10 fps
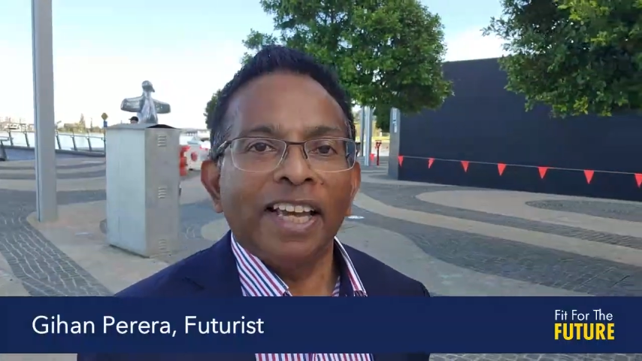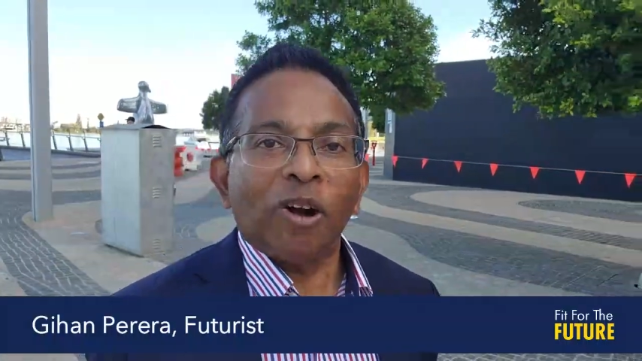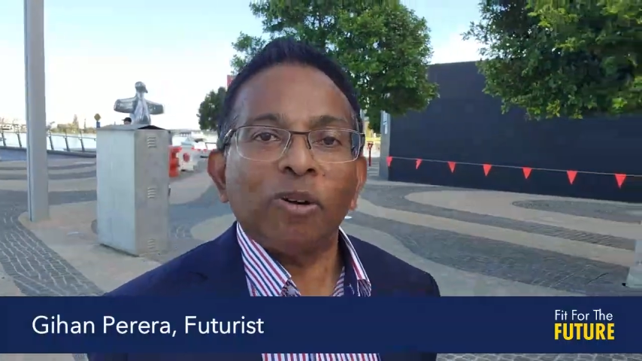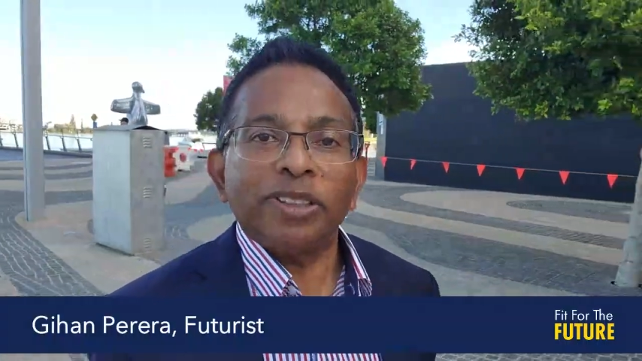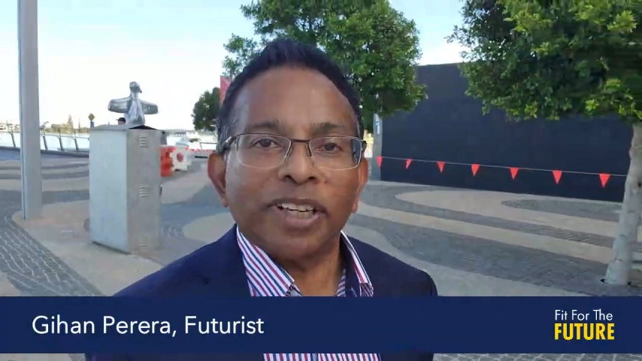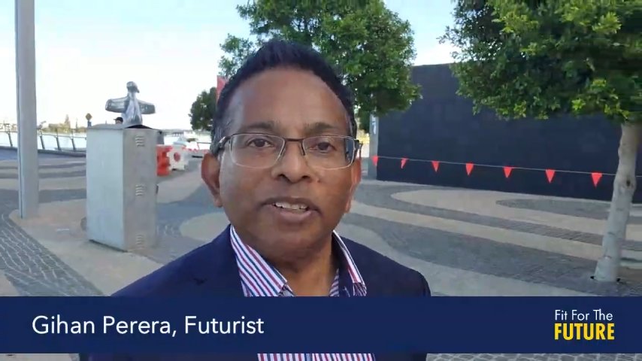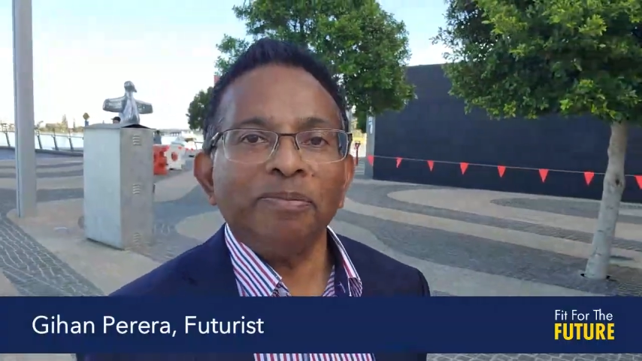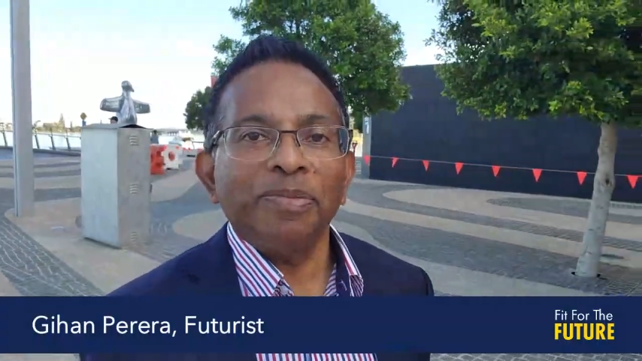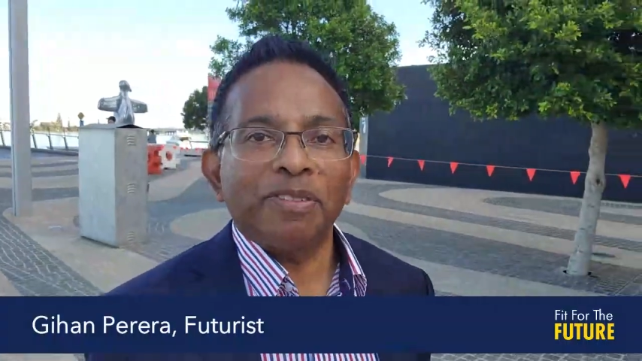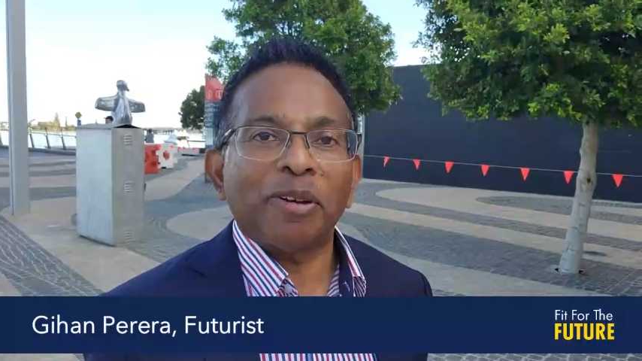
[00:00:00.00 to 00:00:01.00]
Also,
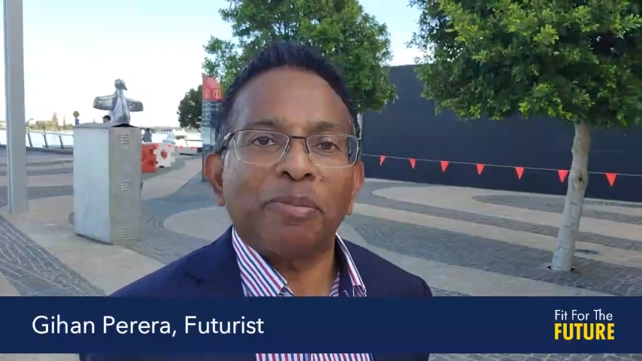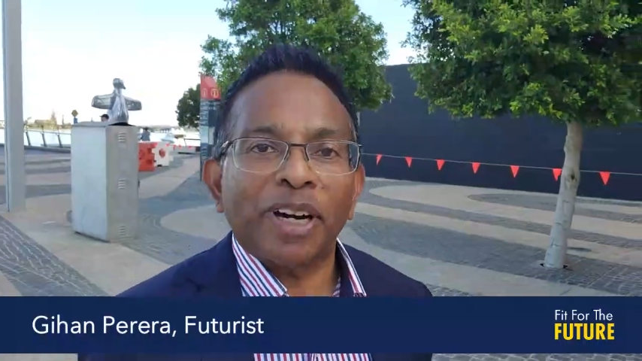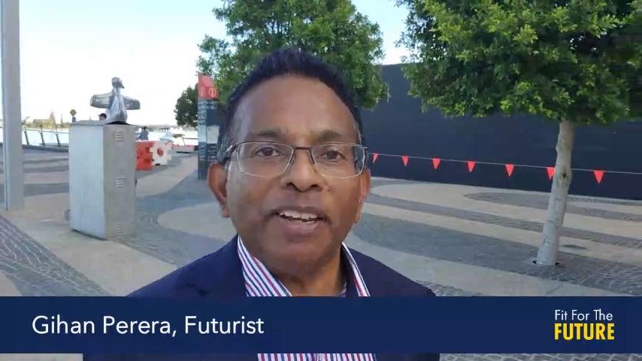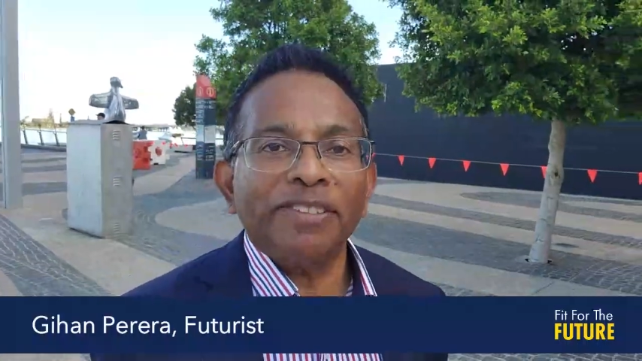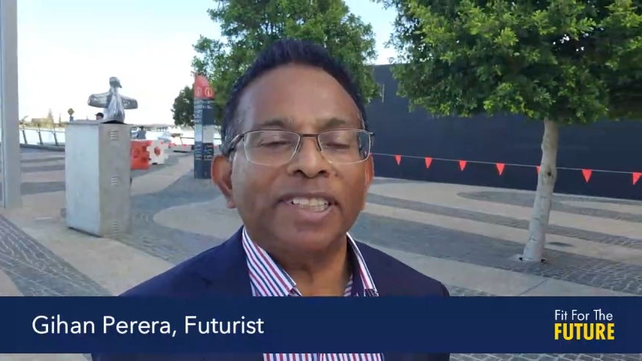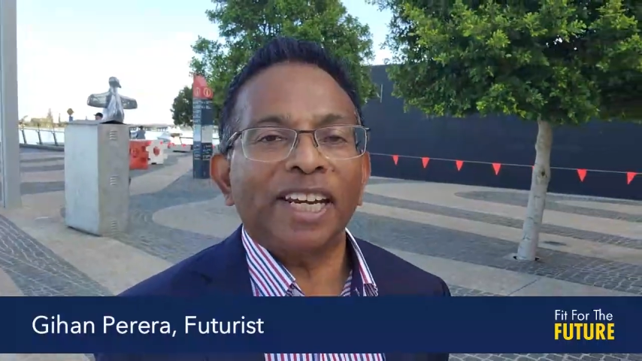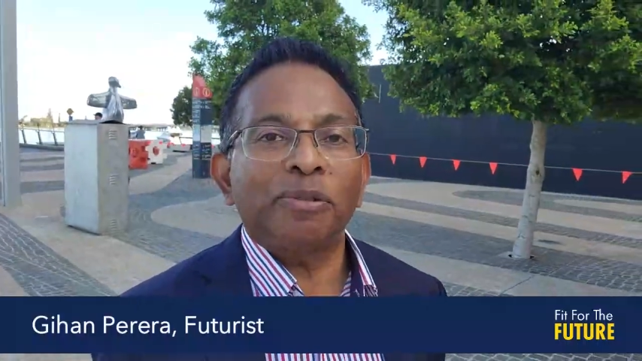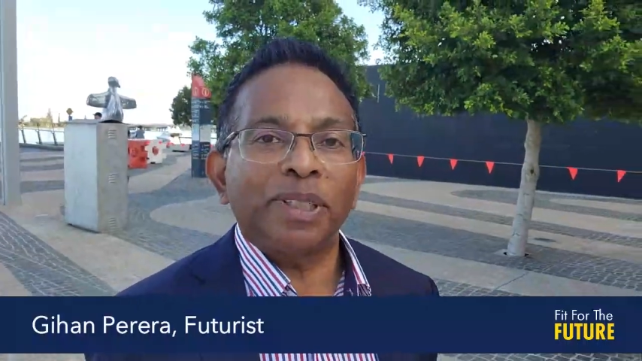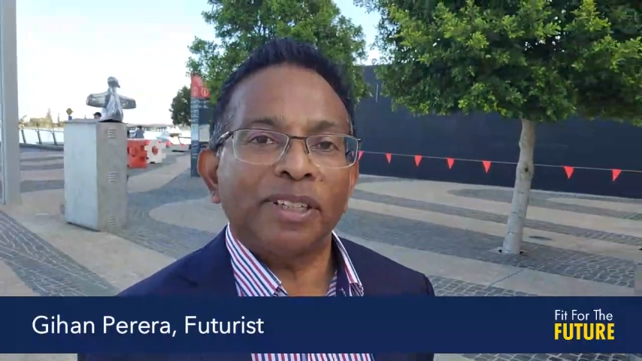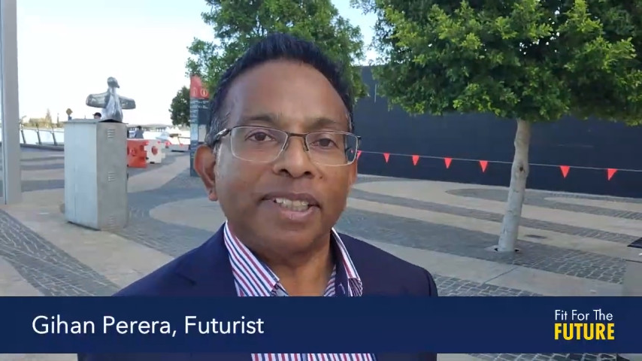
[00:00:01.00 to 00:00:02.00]
if you're brave, share it
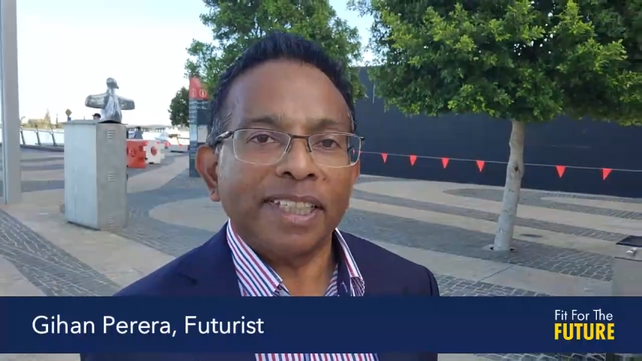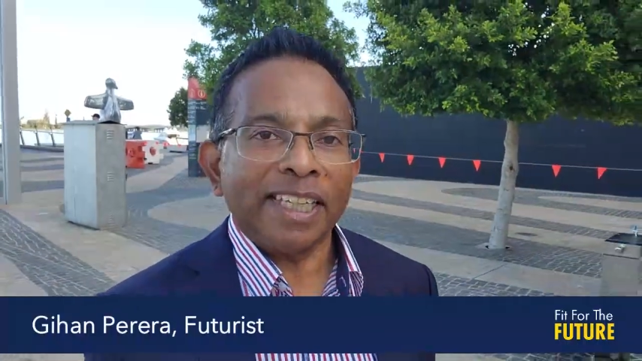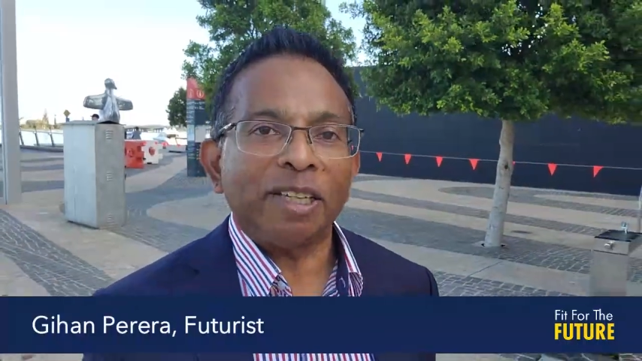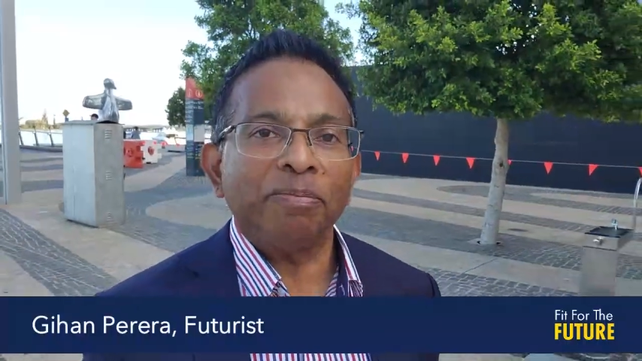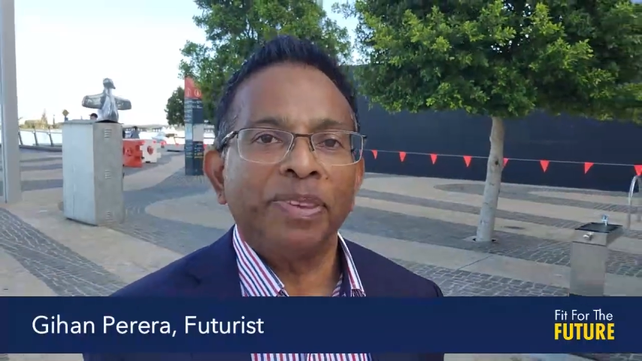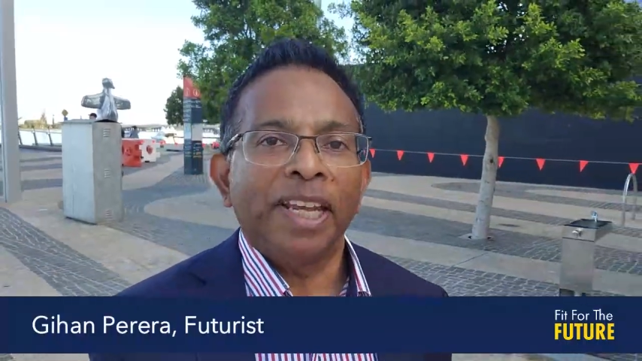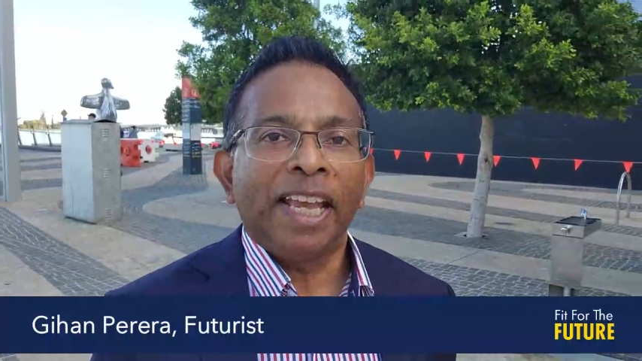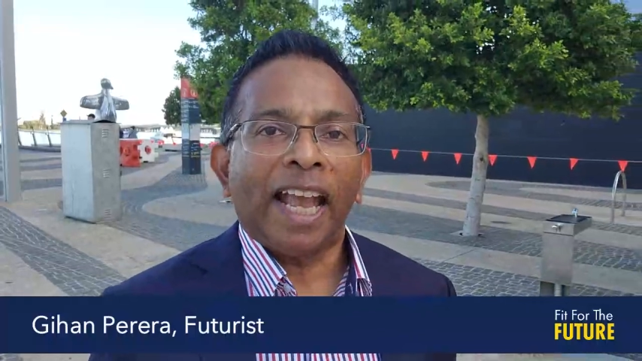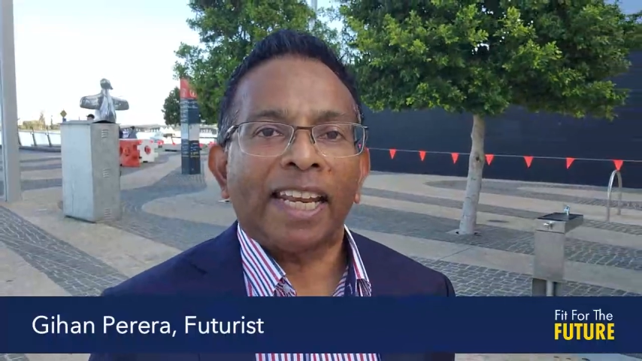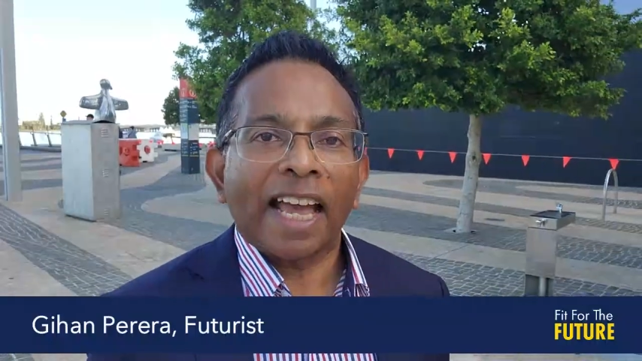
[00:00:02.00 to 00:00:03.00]
with your team
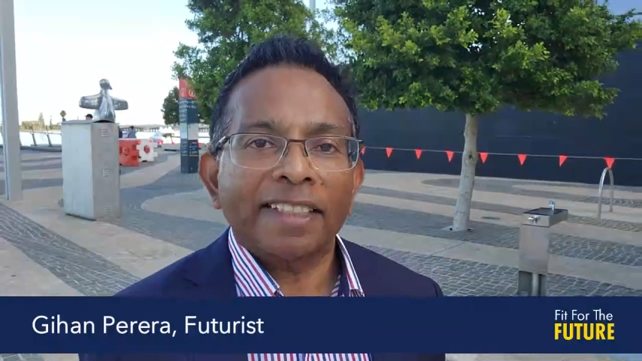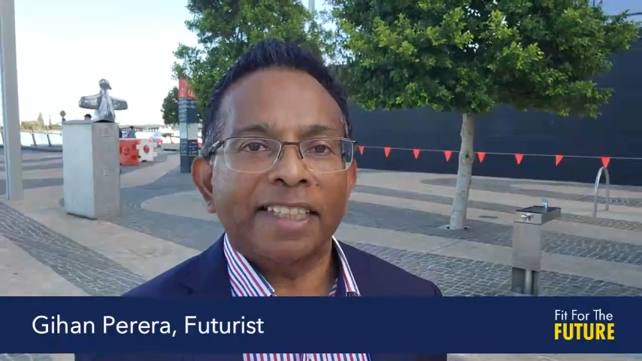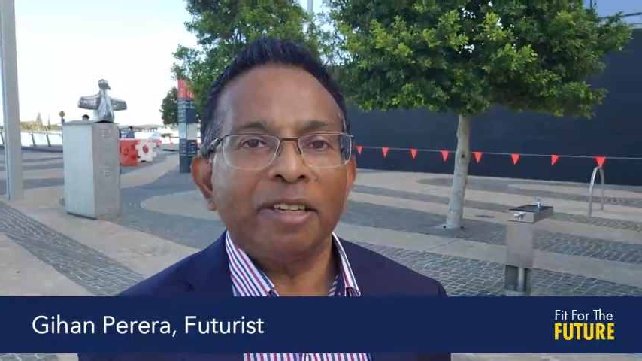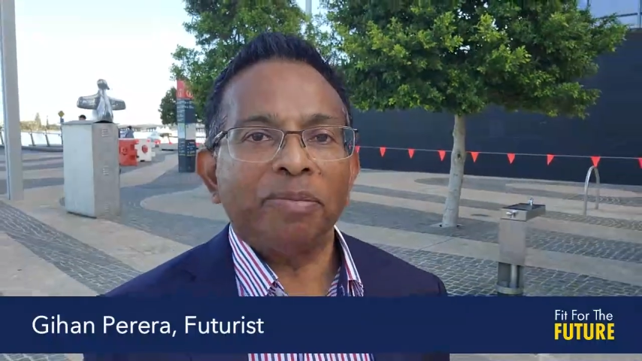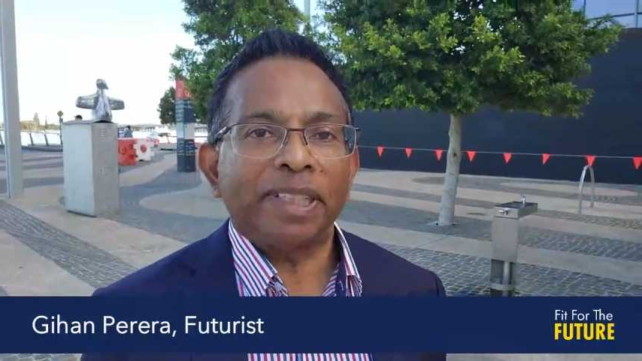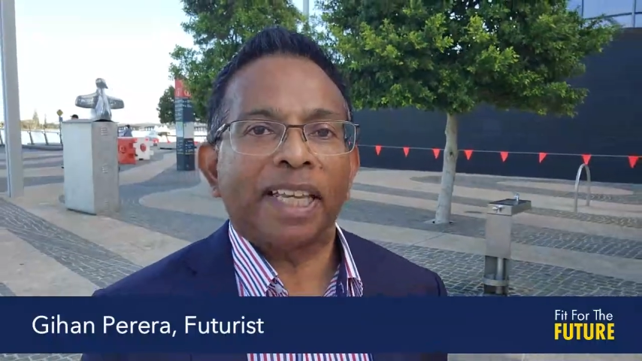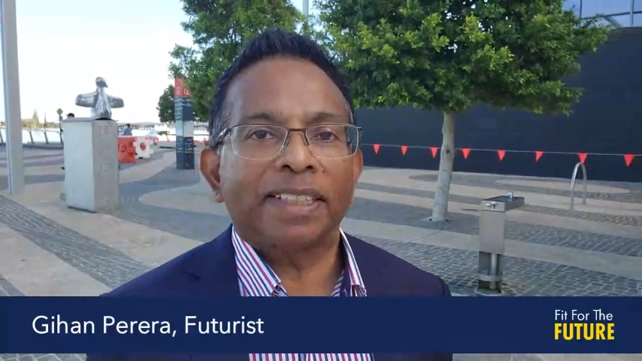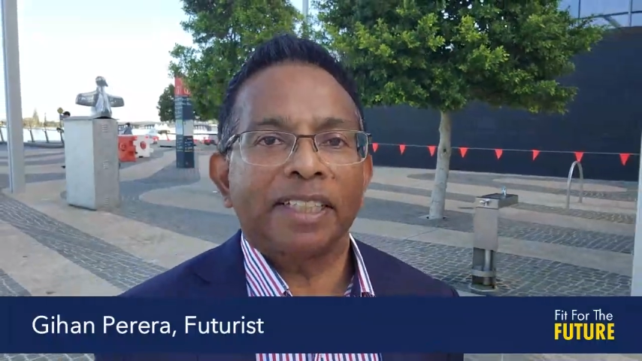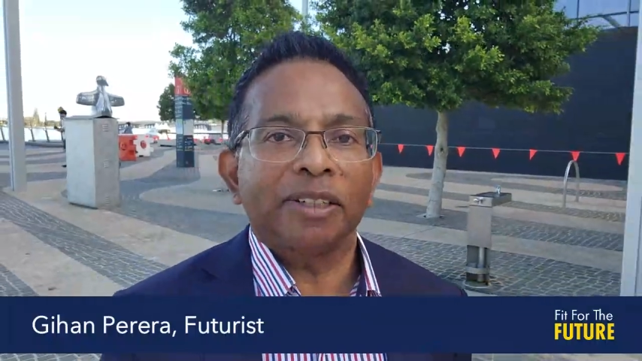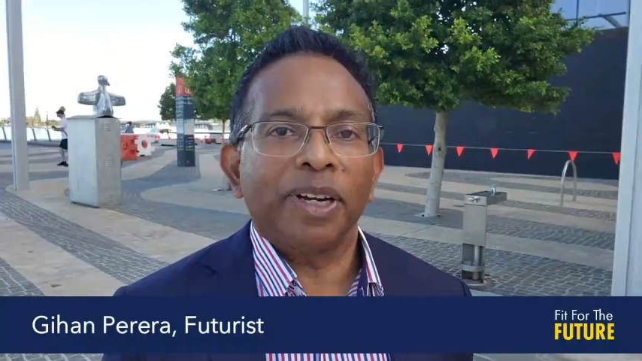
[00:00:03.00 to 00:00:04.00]
and ask them in that
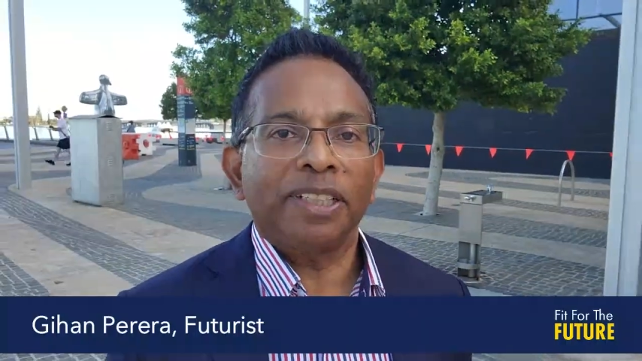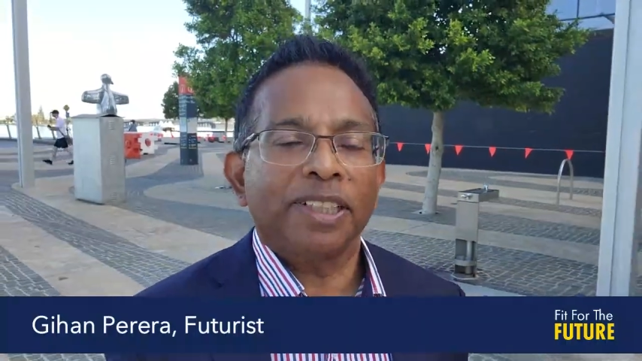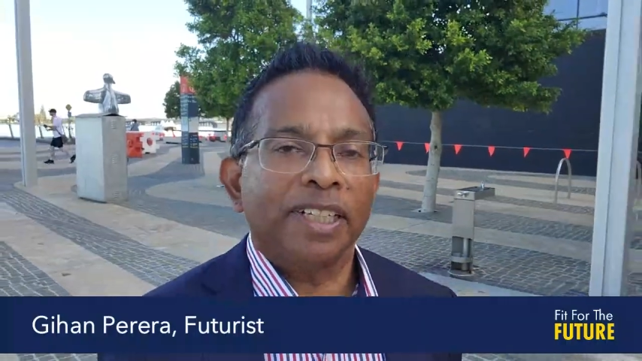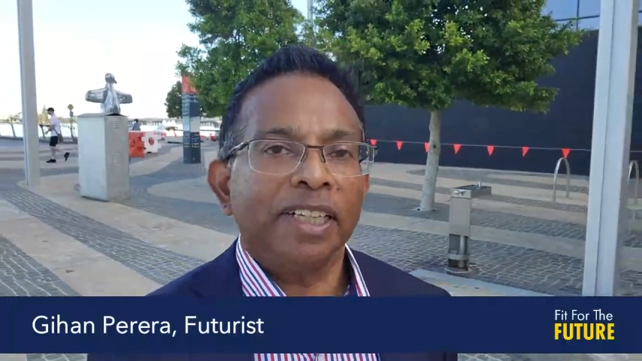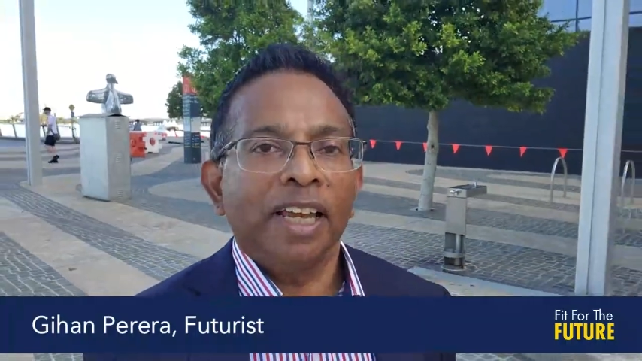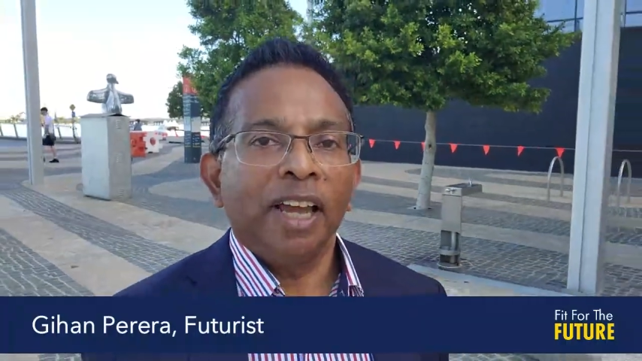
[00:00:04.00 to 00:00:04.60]
situation